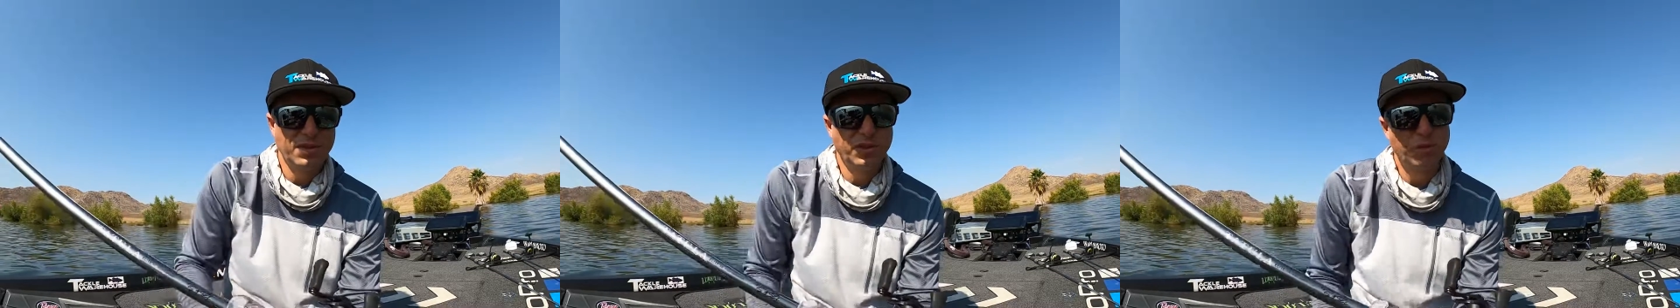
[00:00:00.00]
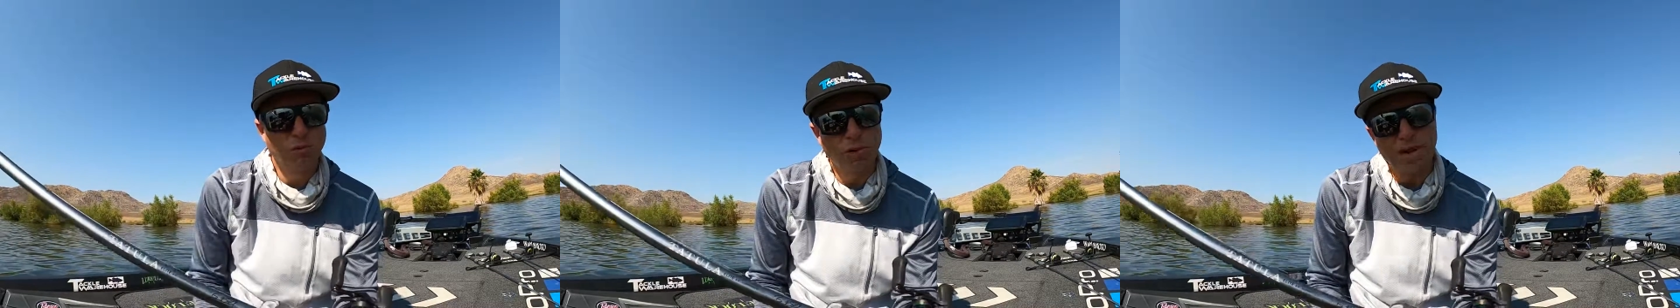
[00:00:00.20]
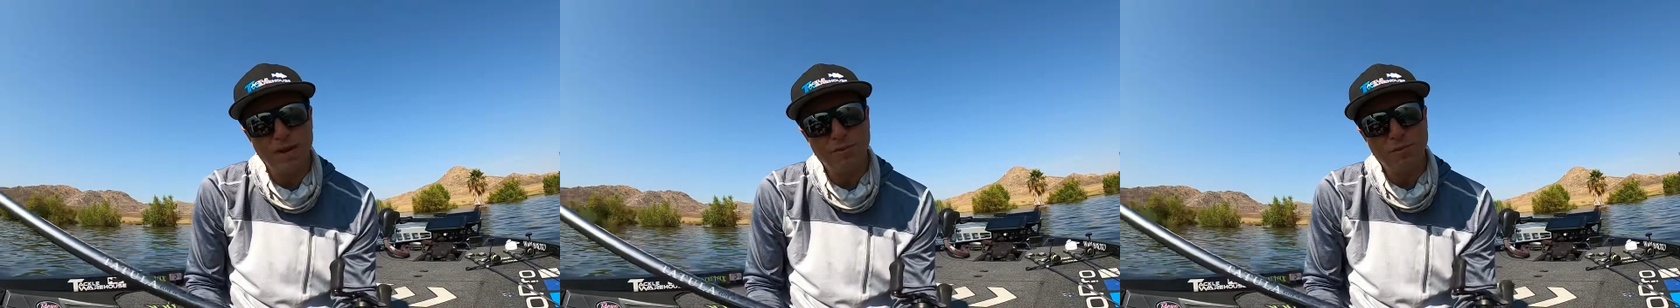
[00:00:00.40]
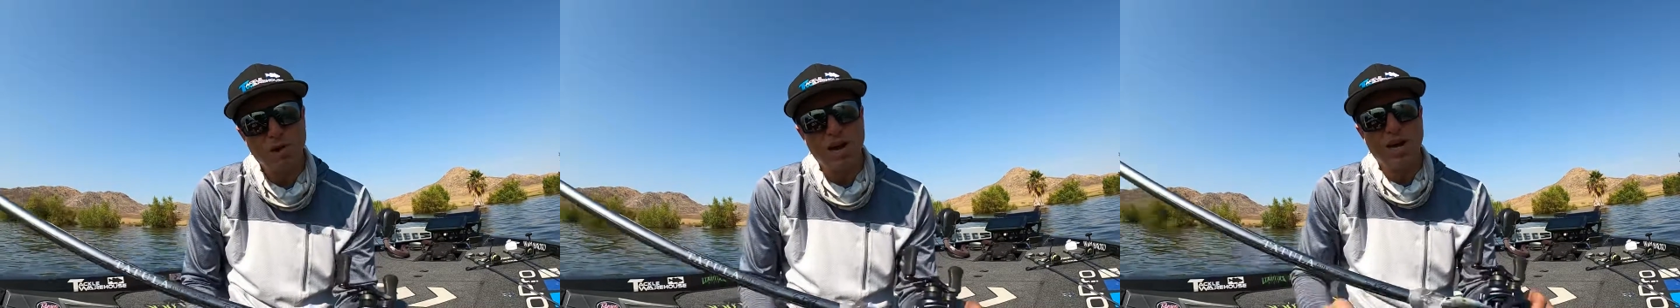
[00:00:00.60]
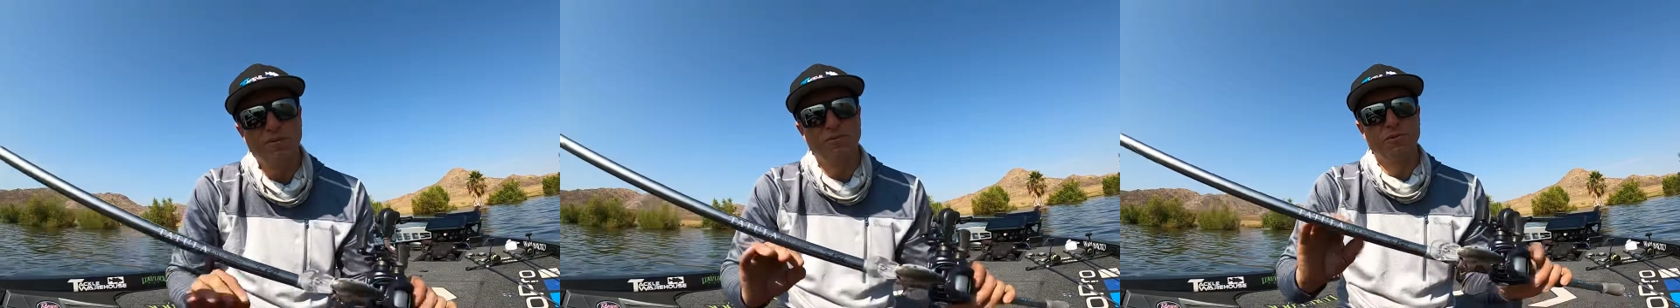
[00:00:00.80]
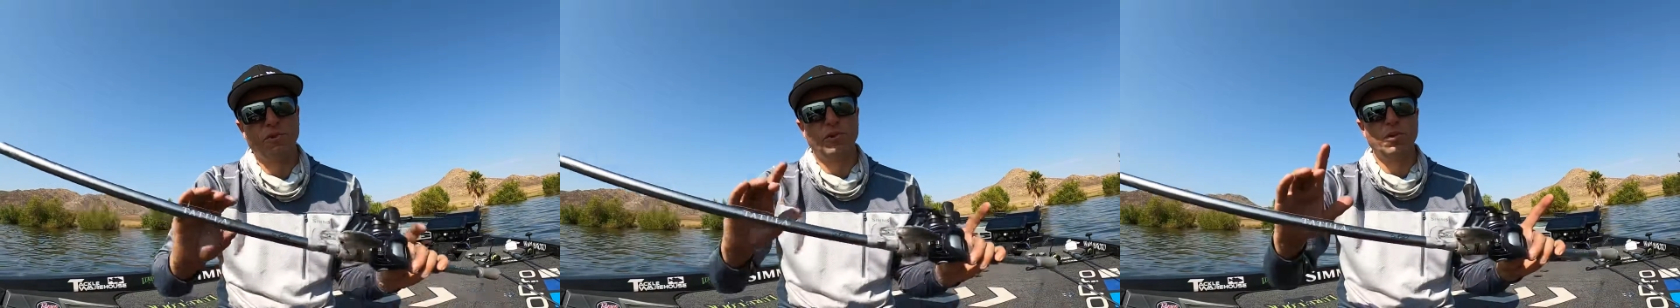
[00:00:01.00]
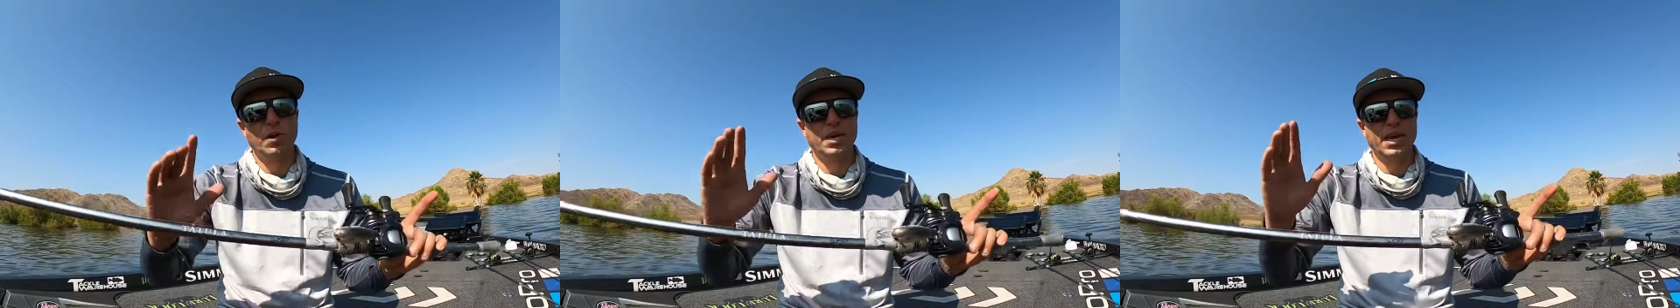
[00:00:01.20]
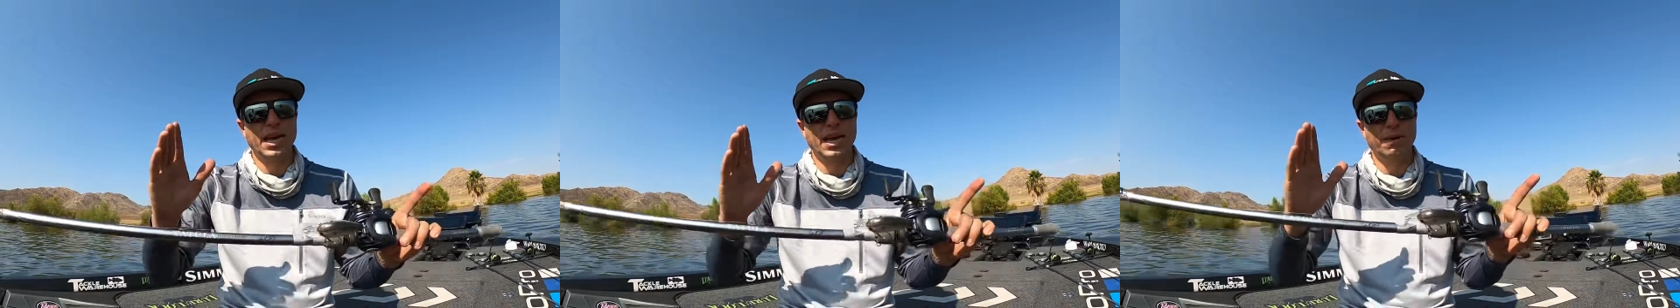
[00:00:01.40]
the right rod for
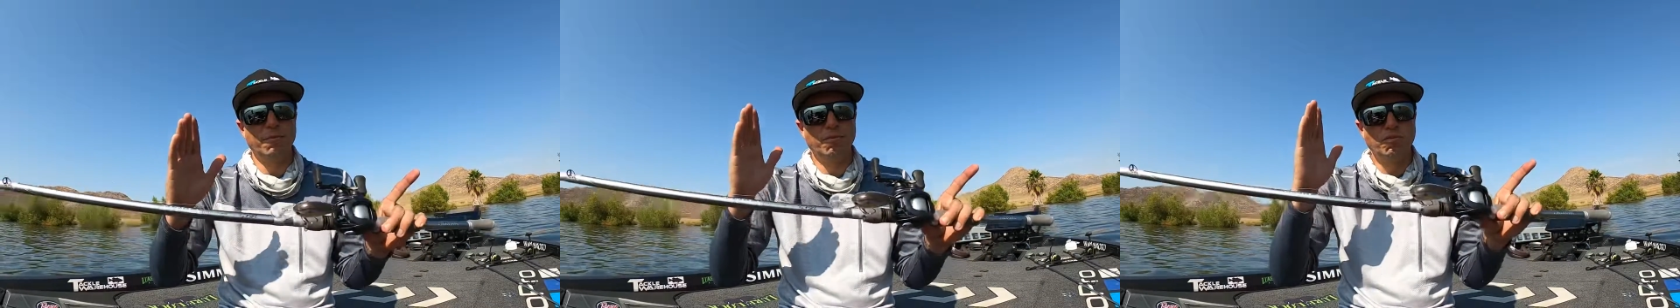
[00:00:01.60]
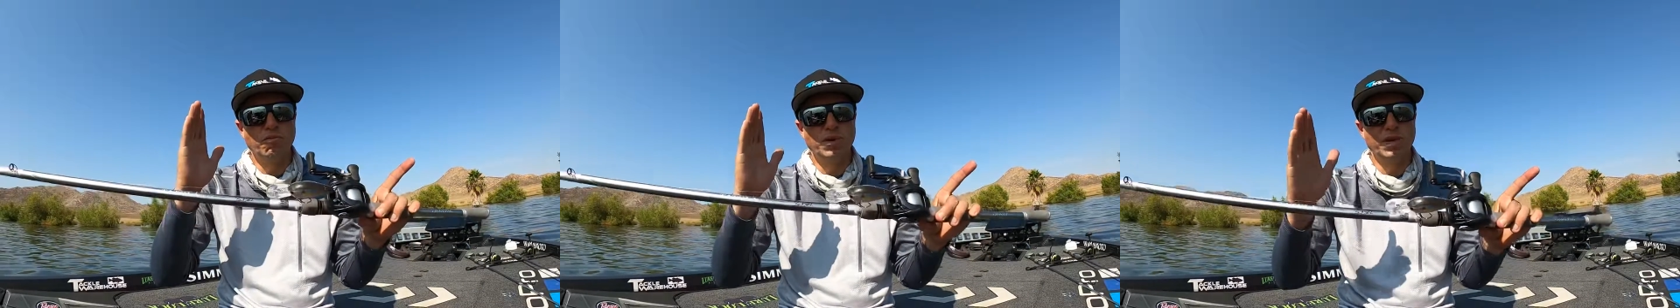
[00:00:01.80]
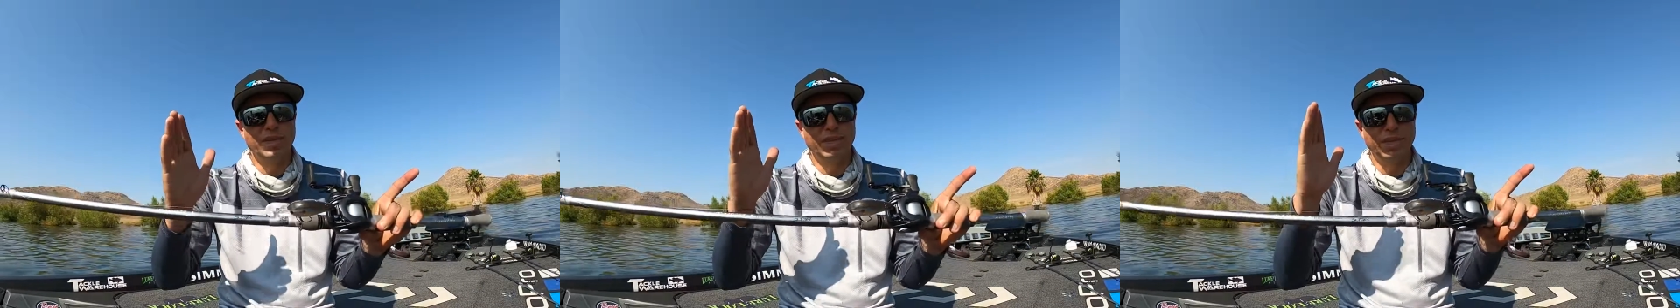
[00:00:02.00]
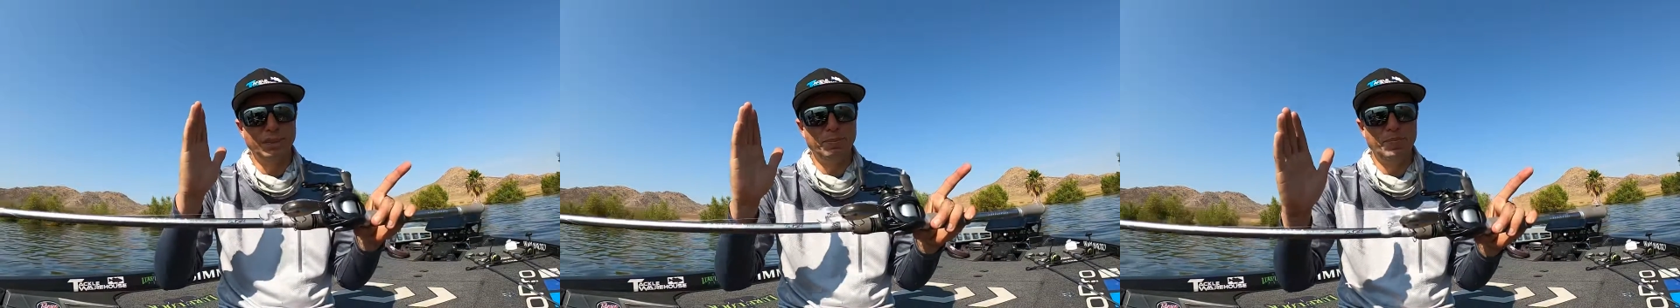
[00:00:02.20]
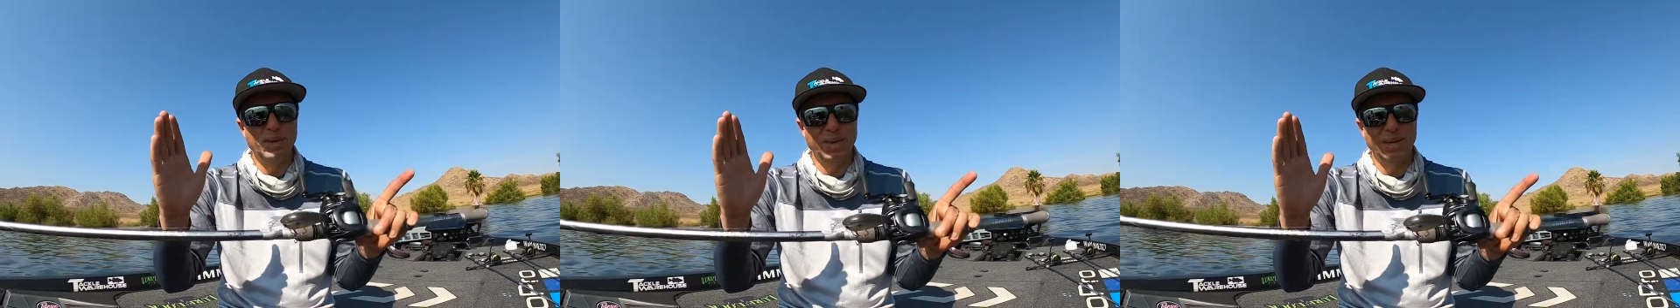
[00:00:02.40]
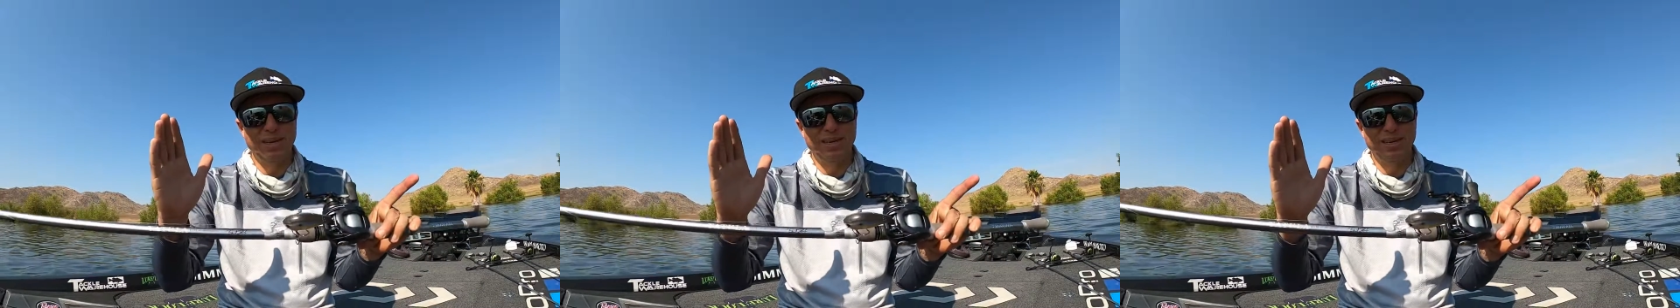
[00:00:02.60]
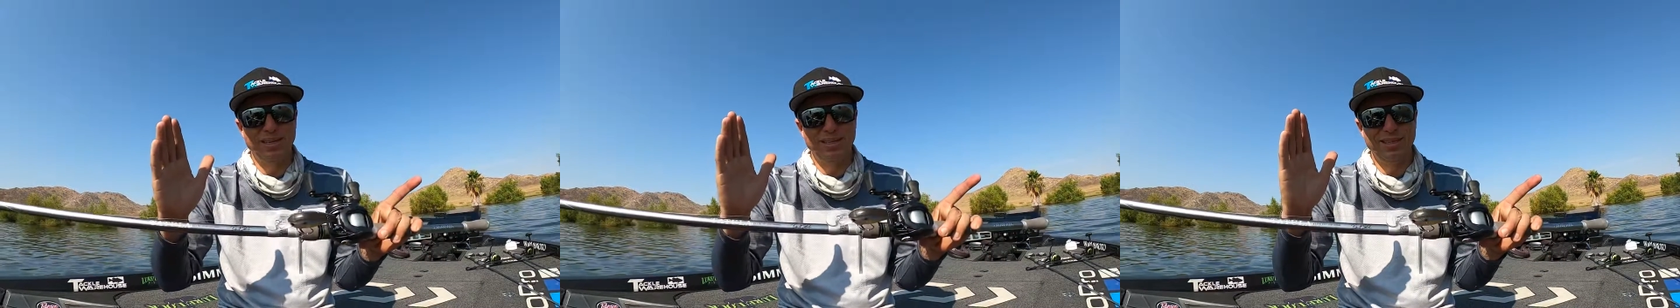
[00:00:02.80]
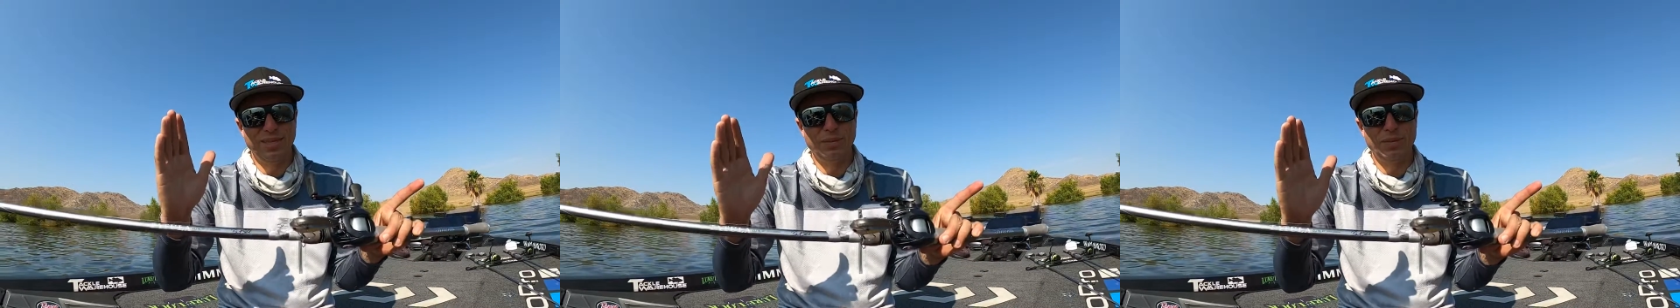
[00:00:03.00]
throwing a really
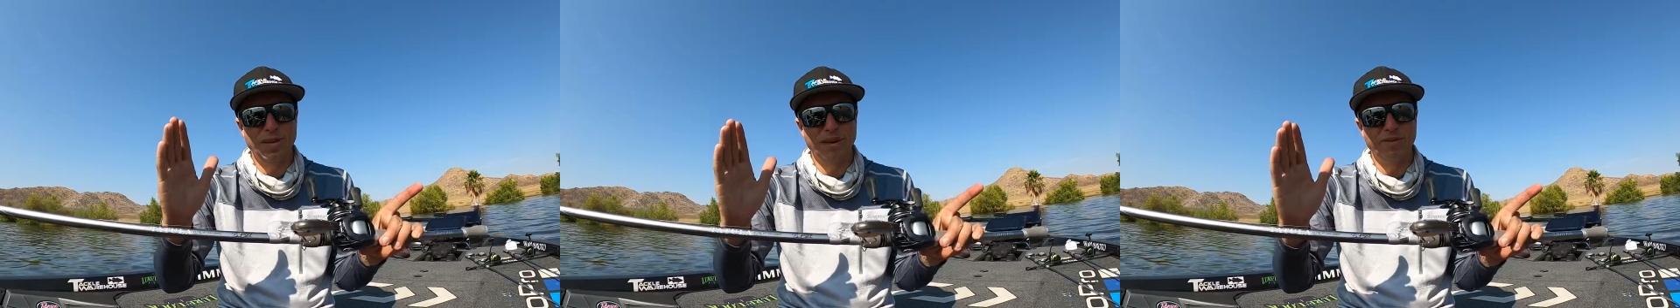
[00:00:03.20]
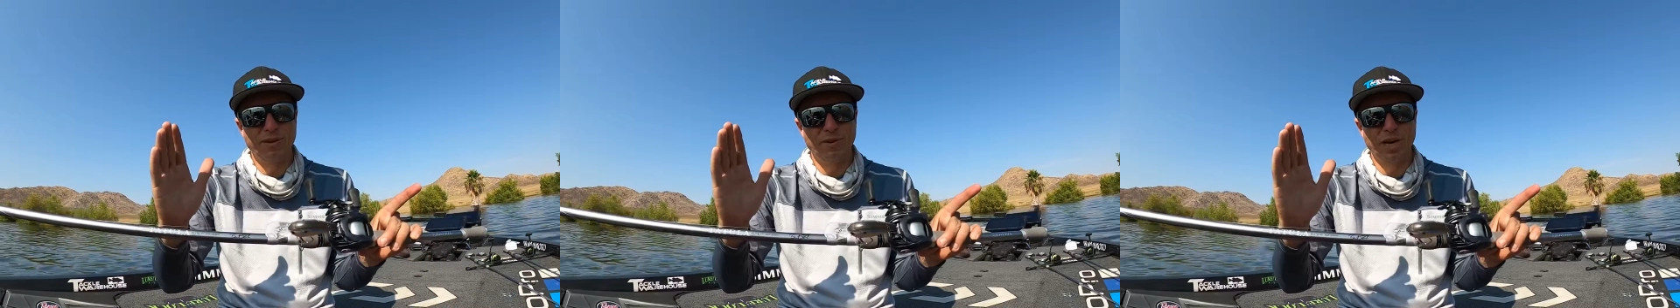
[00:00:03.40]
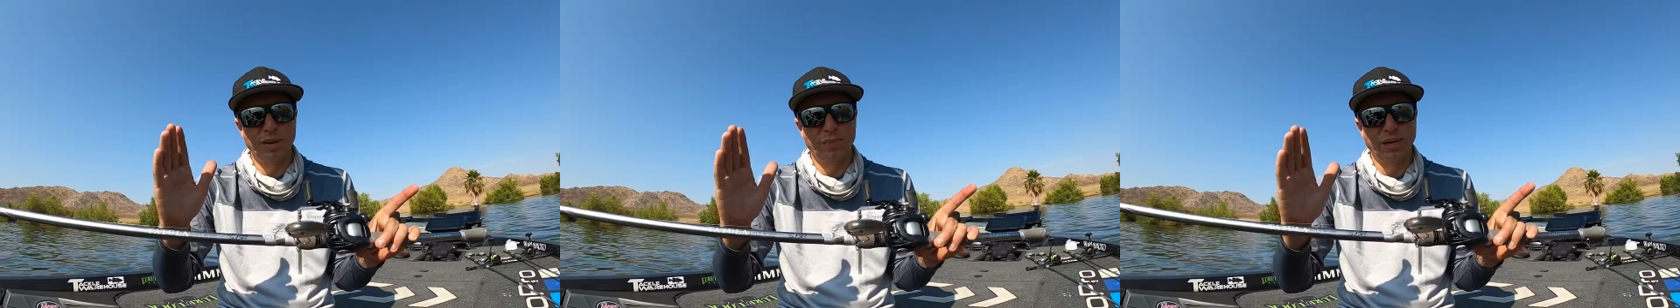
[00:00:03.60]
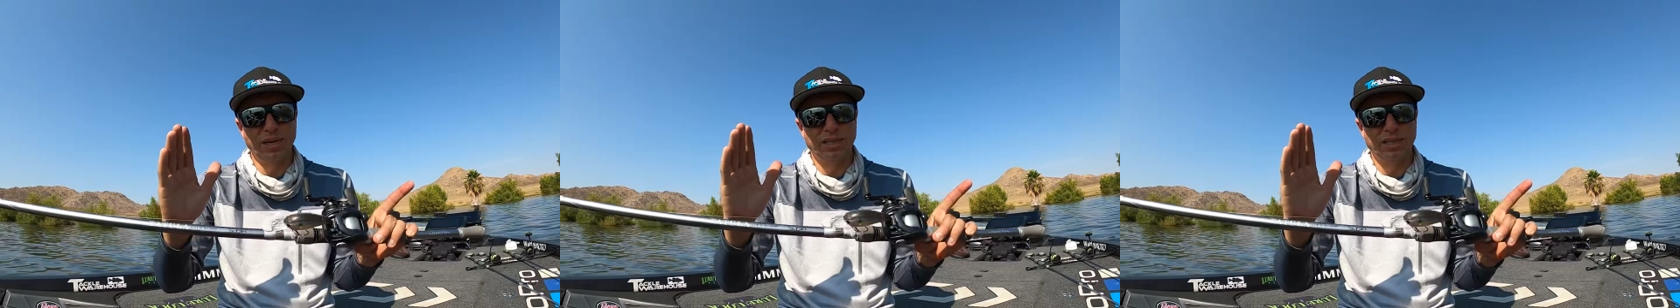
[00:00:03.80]
big, deep diving crankbait.